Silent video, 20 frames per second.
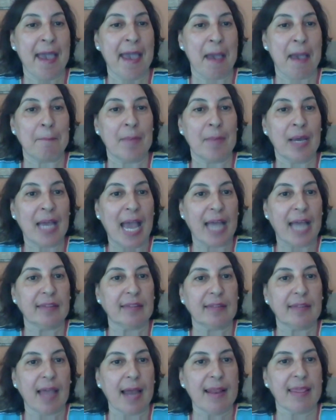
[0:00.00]
am and
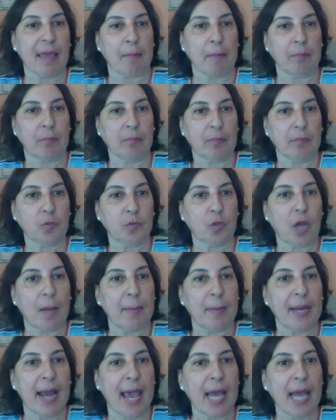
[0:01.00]
tell them to come
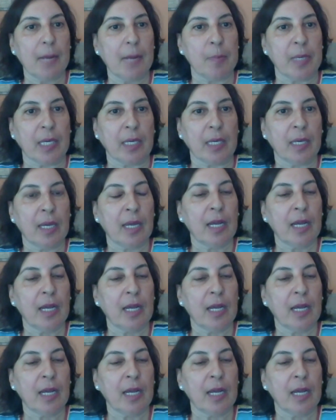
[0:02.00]
and help me.